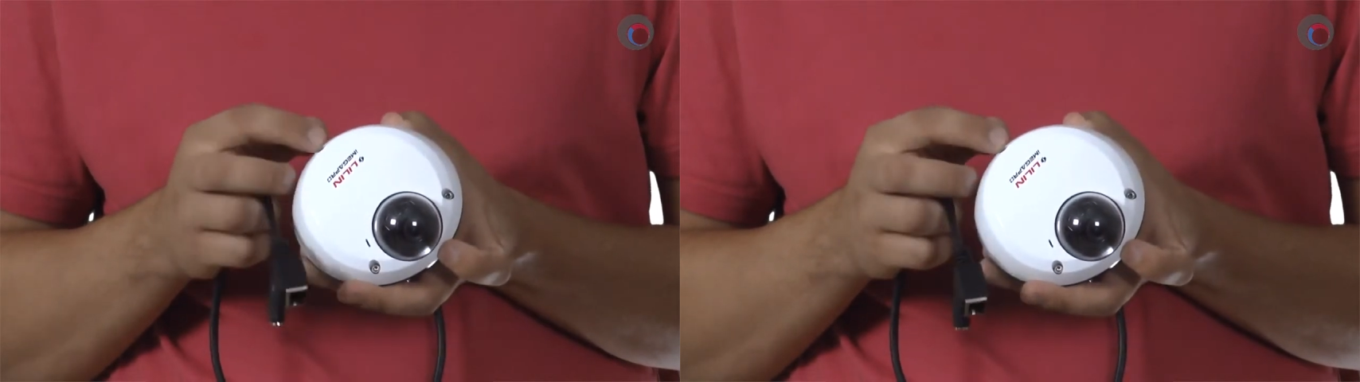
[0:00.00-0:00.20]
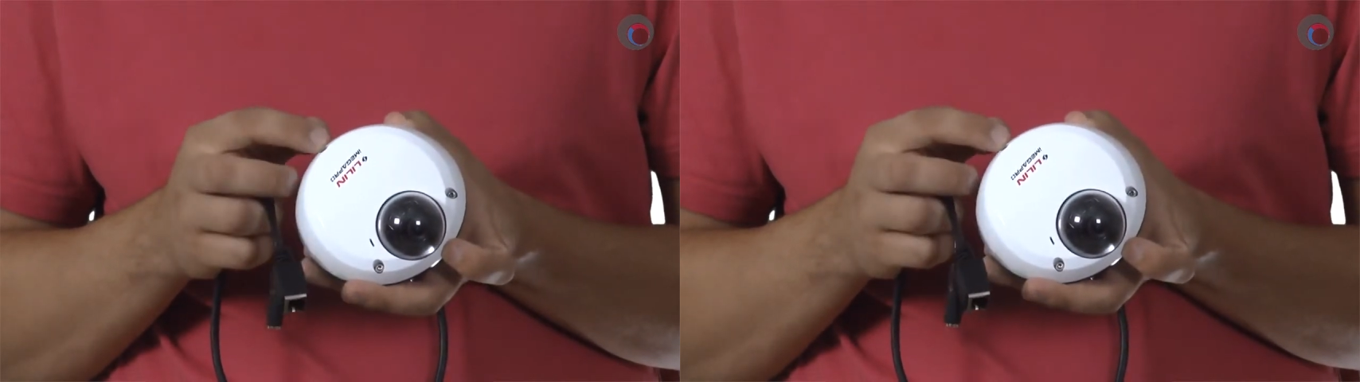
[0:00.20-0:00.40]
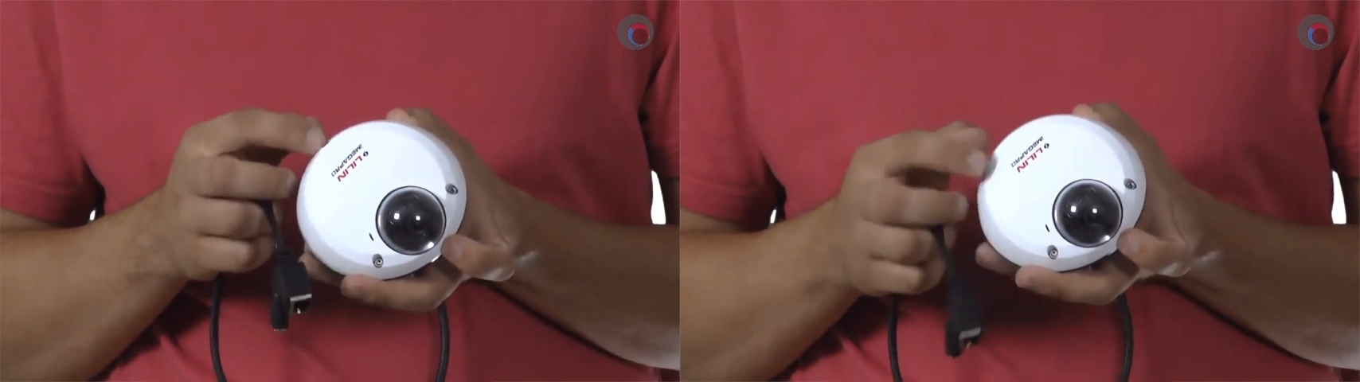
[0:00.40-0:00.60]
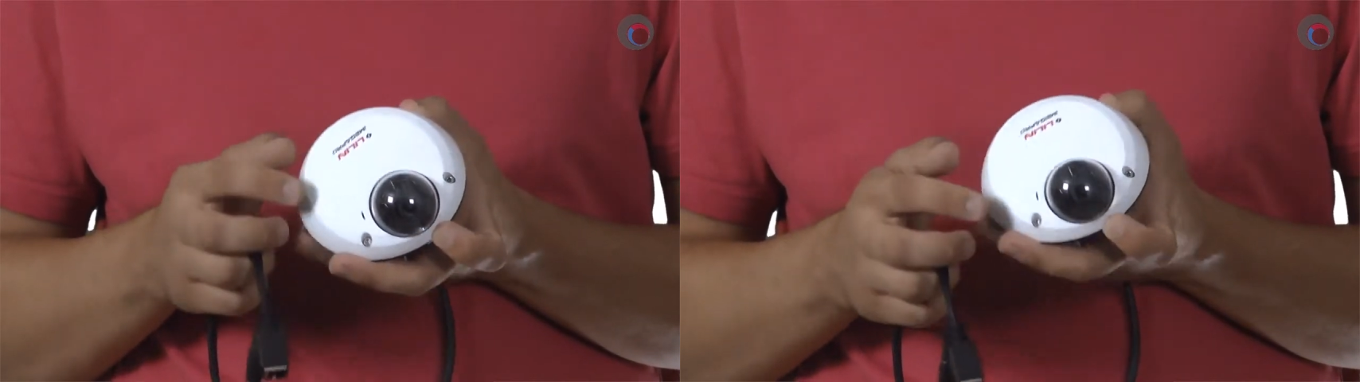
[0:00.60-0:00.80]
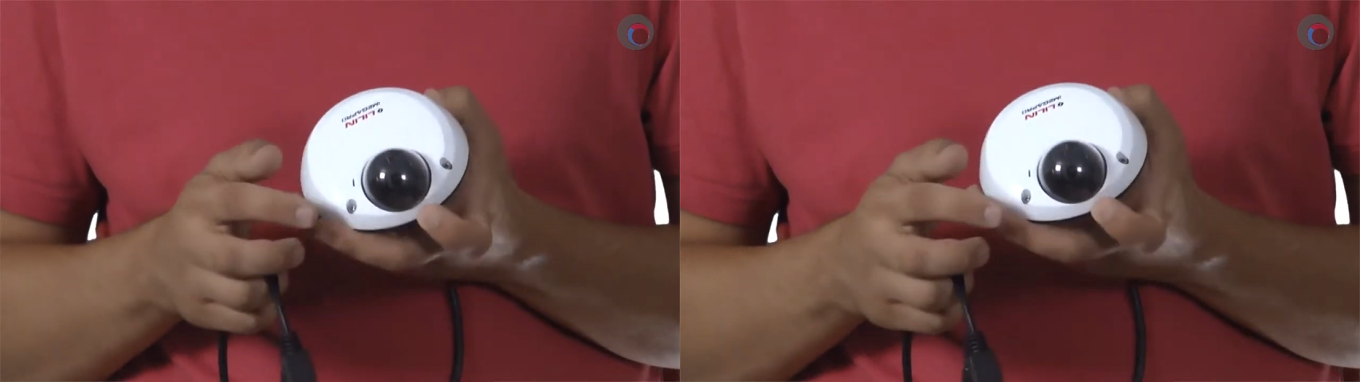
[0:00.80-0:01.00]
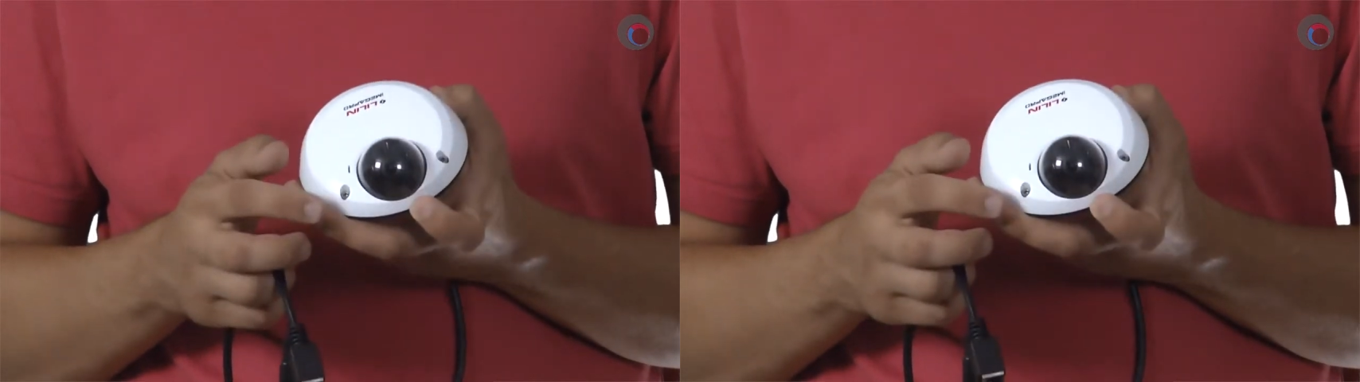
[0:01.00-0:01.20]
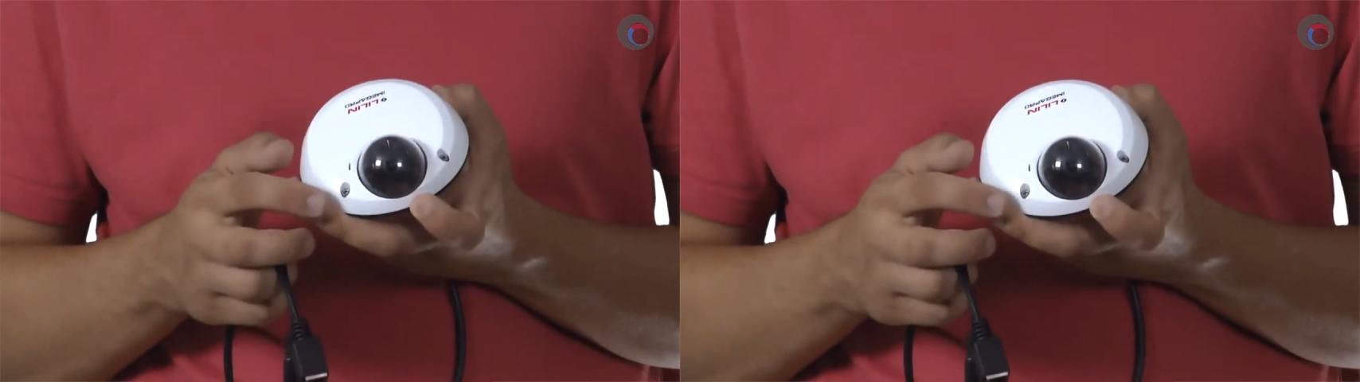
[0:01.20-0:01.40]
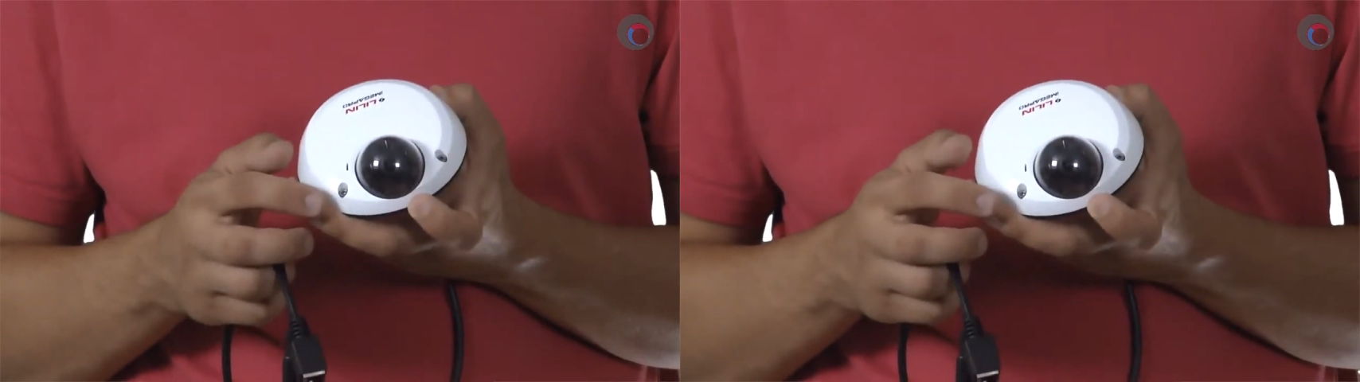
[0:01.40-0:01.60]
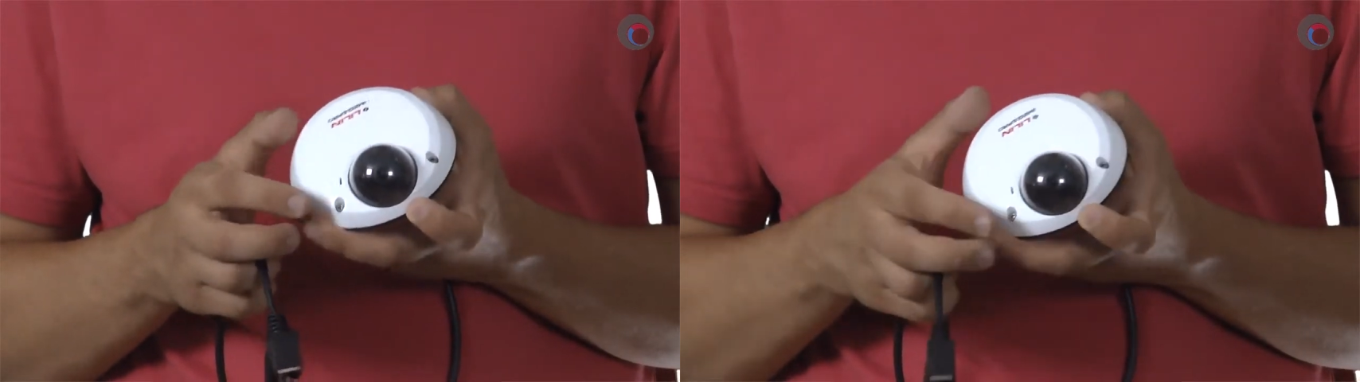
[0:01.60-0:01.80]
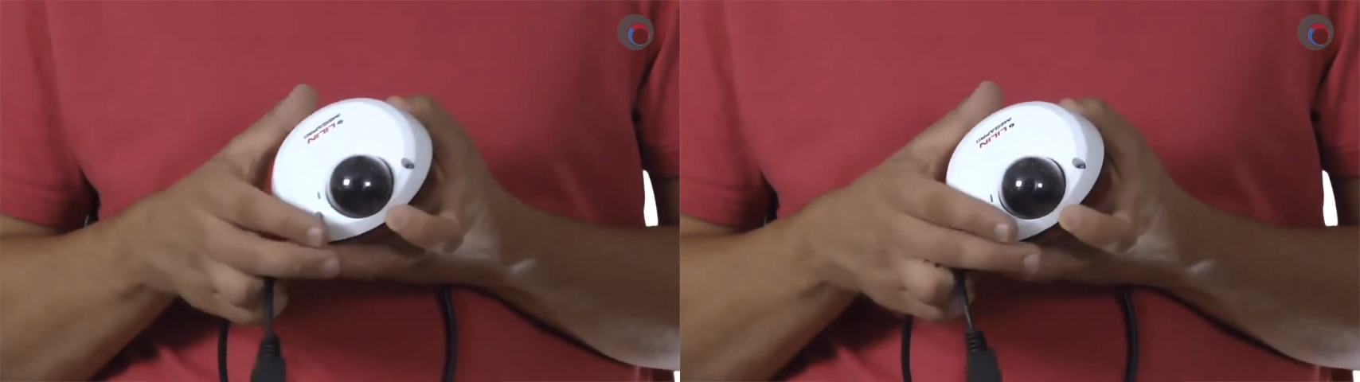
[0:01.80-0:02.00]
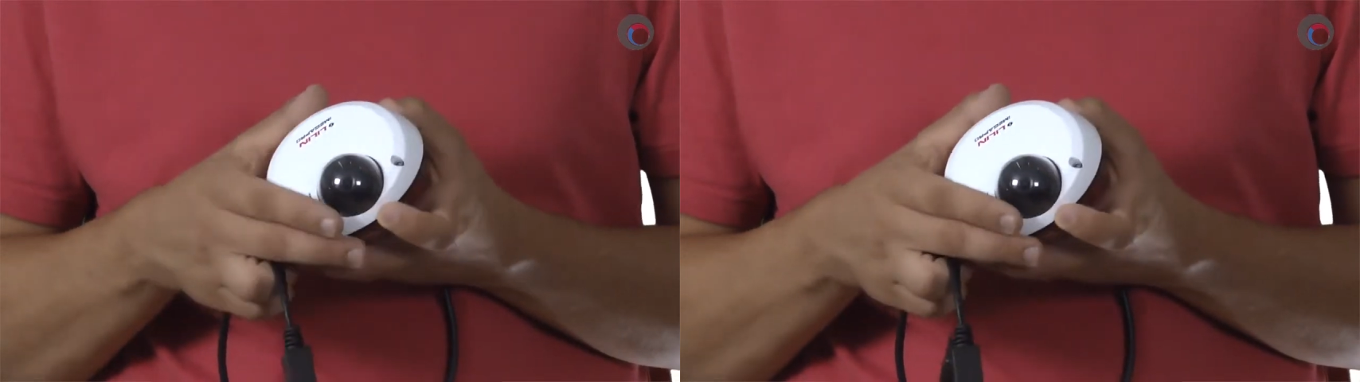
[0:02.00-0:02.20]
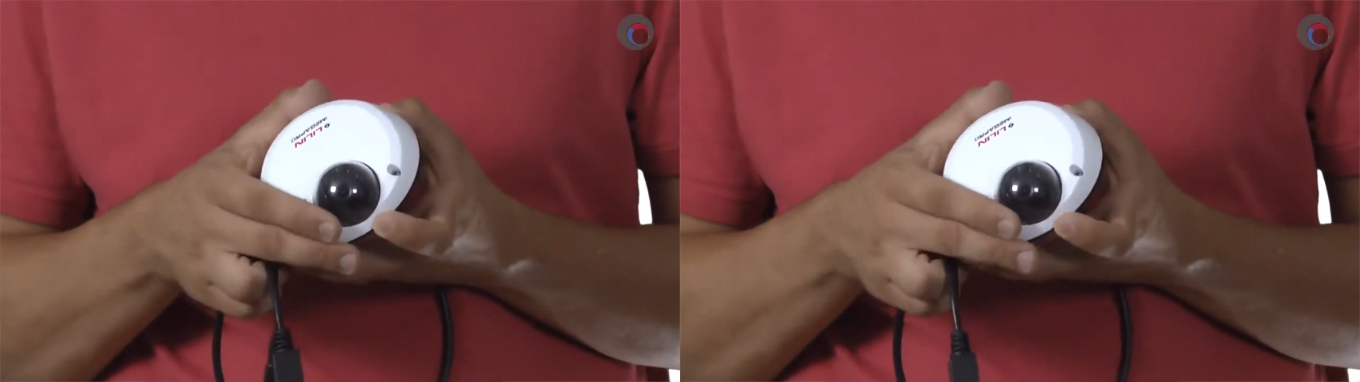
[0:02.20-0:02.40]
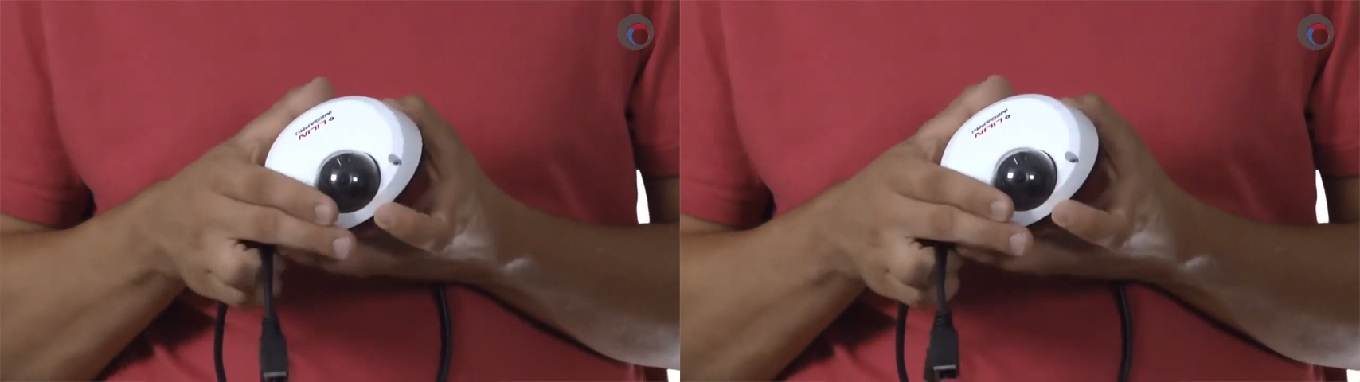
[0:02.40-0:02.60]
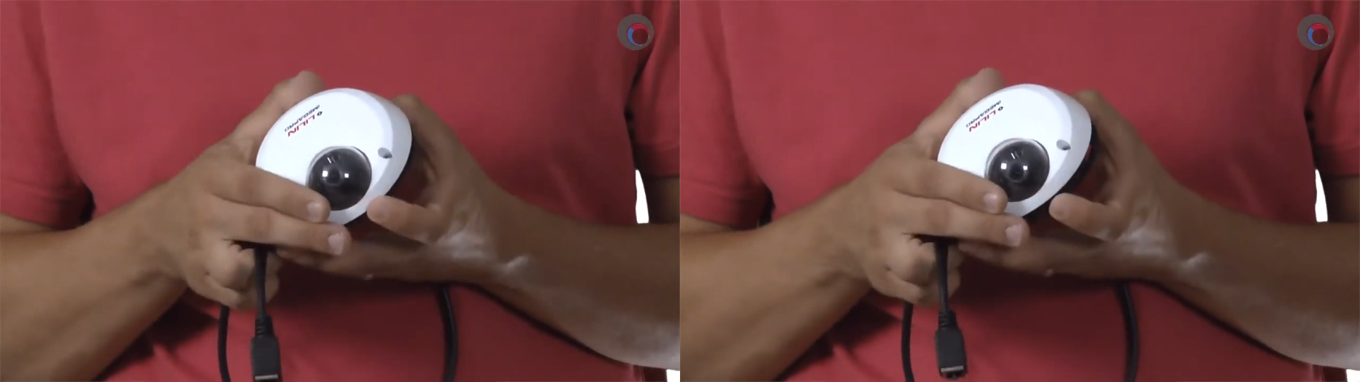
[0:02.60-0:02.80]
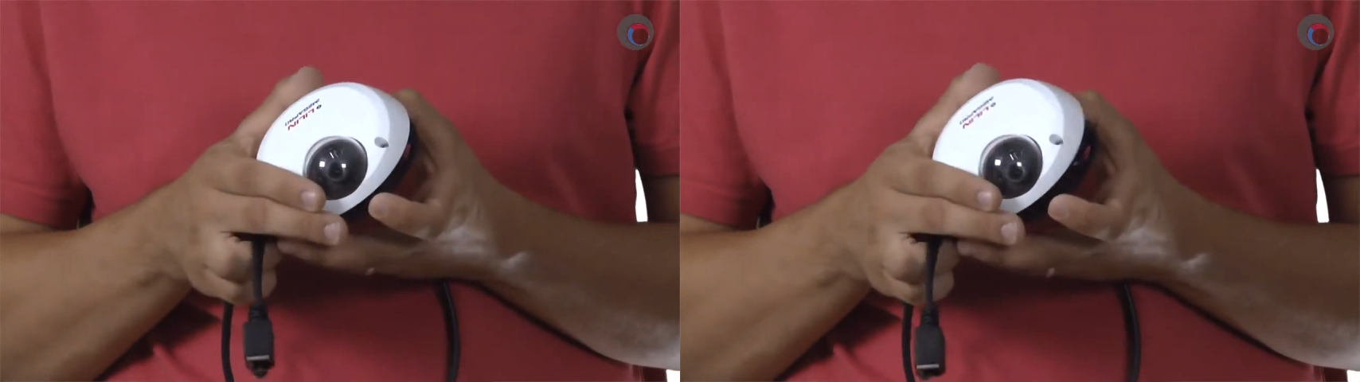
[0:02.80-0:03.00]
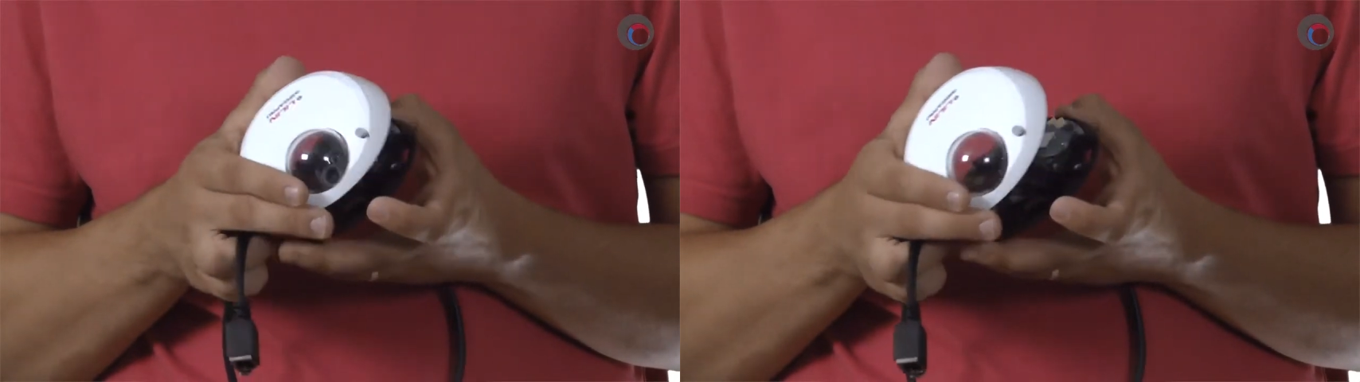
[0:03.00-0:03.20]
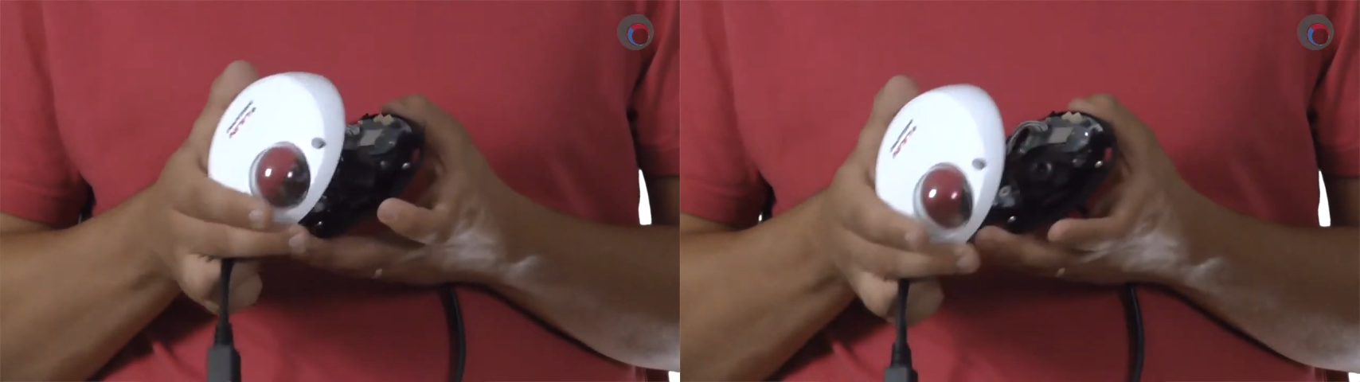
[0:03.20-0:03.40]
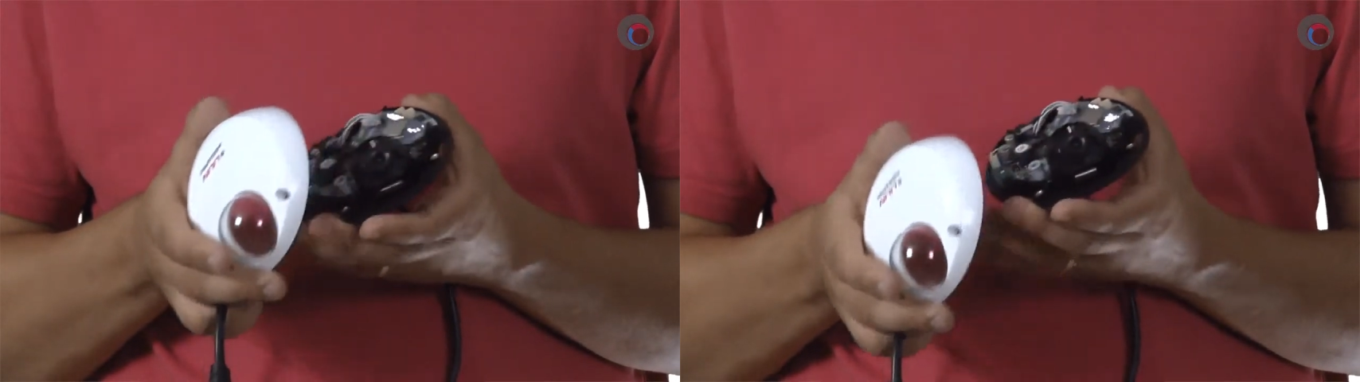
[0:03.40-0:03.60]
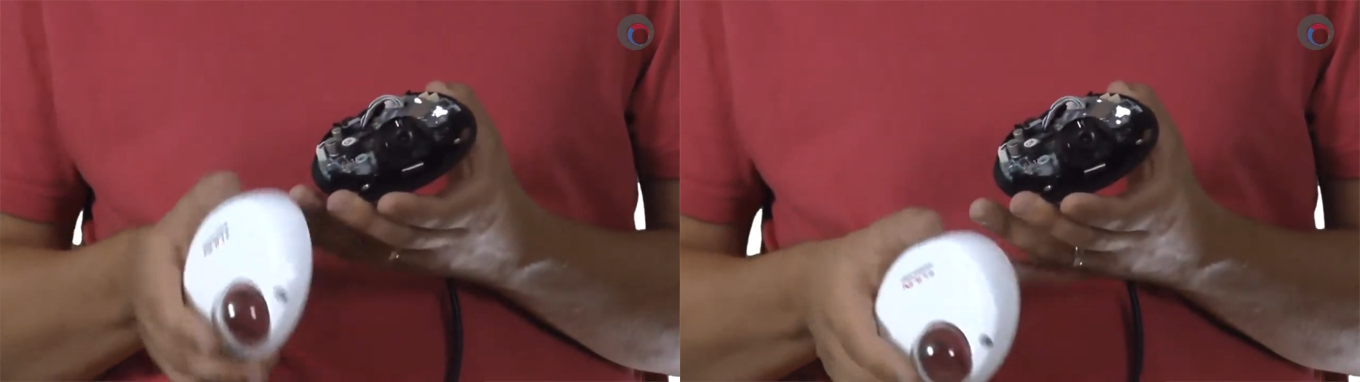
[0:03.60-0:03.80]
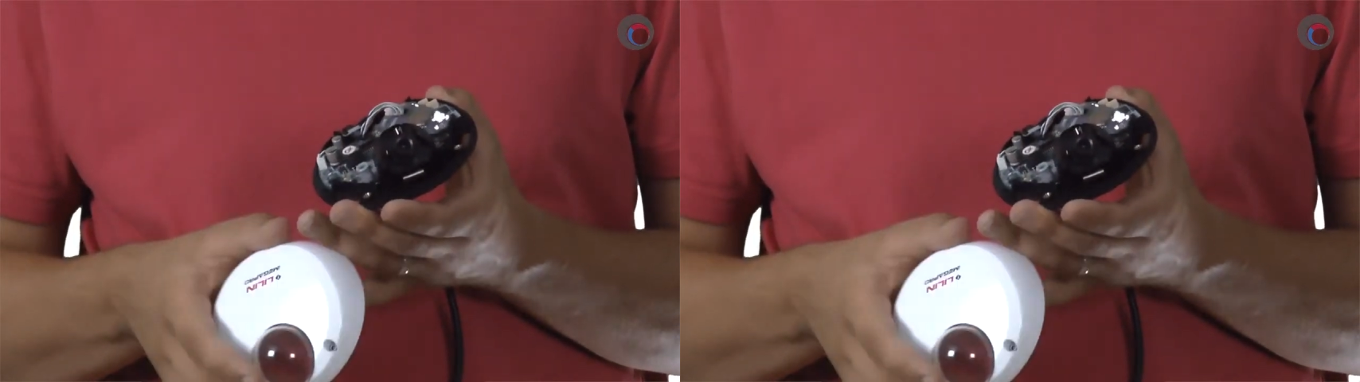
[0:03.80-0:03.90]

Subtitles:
Nobody's mouth can be seen.